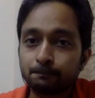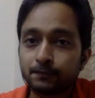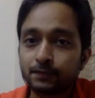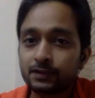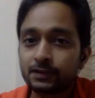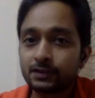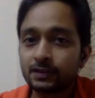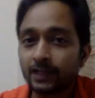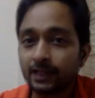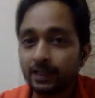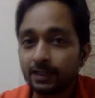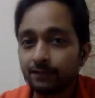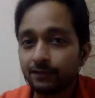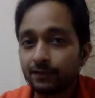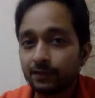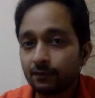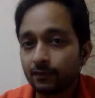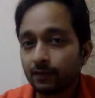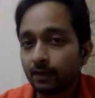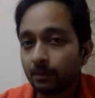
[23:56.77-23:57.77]

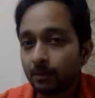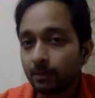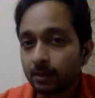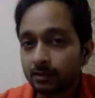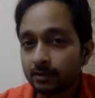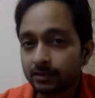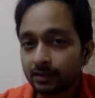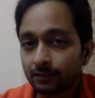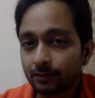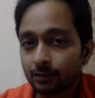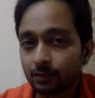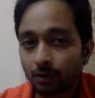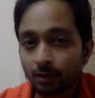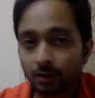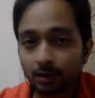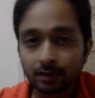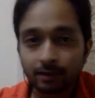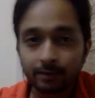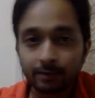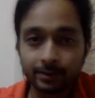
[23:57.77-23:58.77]
scientific fundamentals, I would call
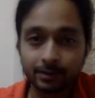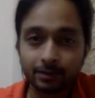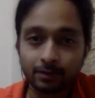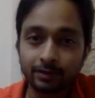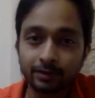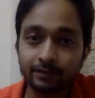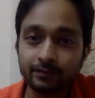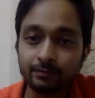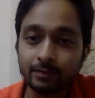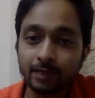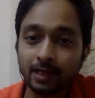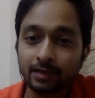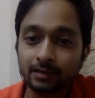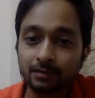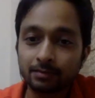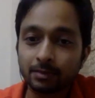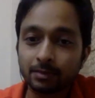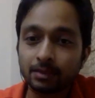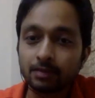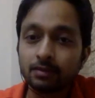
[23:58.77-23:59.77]
it. I mean, not even math, but